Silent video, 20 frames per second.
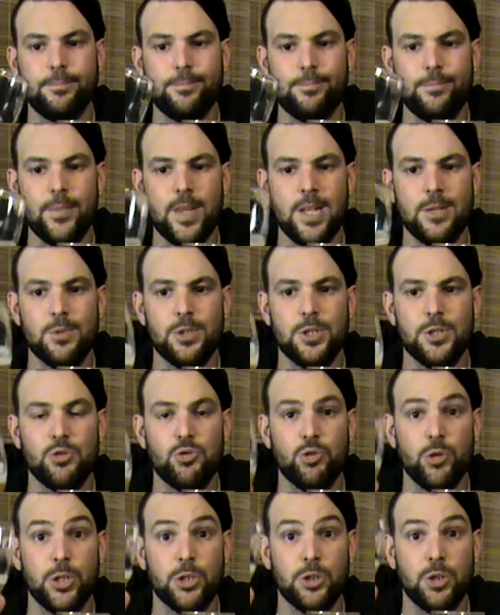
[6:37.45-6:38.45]
This was just
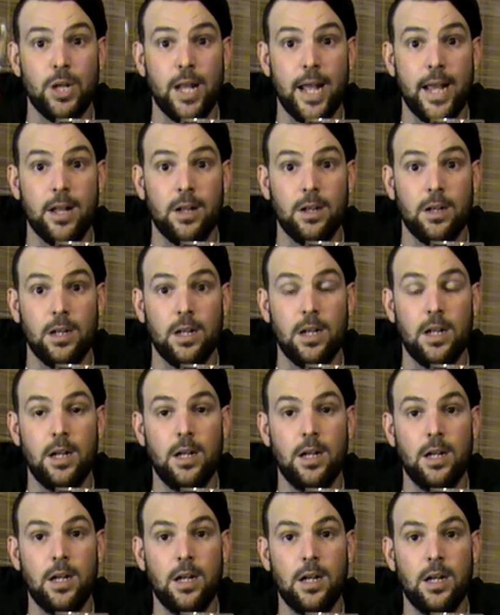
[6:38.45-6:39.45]
traditional ale,
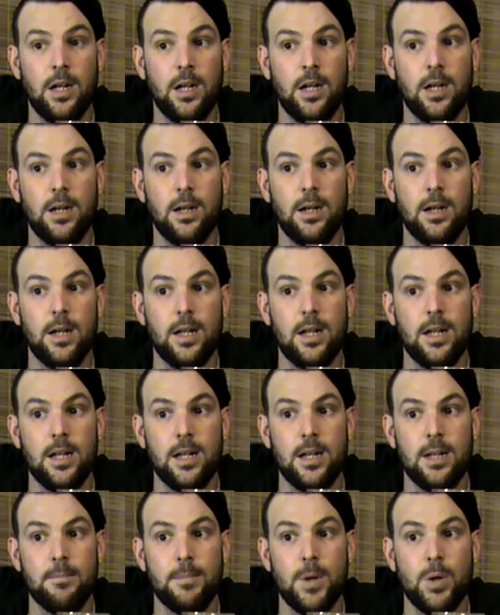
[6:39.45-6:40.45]

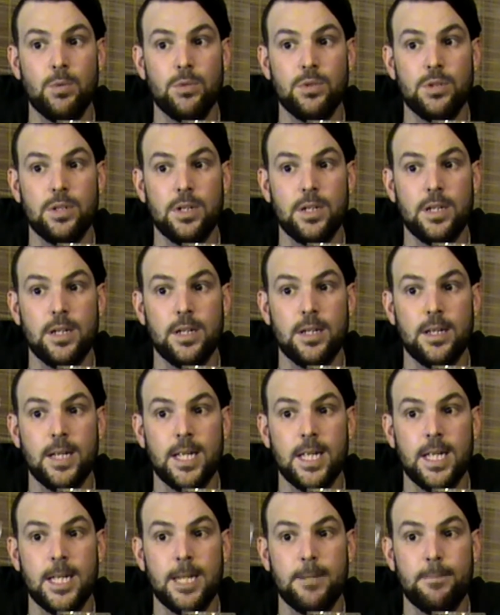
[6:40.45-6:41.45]
malt,
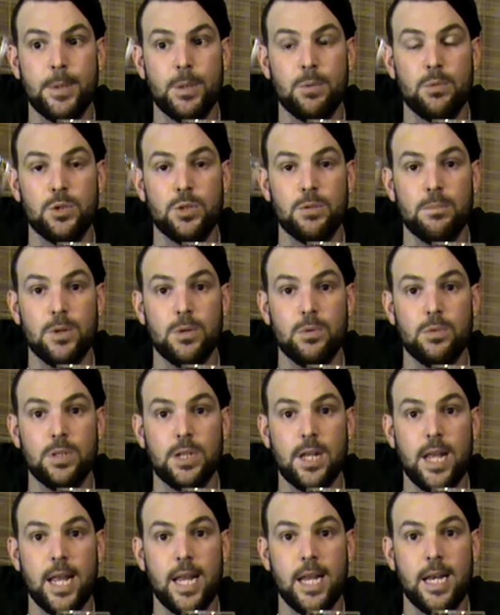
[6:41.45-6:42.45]
Pilsner malt
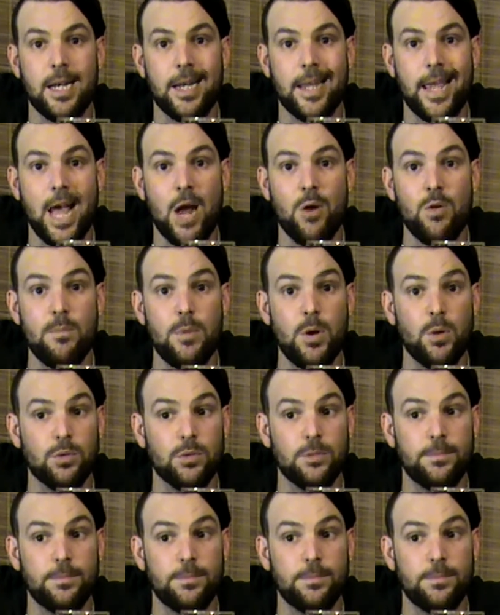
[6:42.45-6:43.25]
and caramel.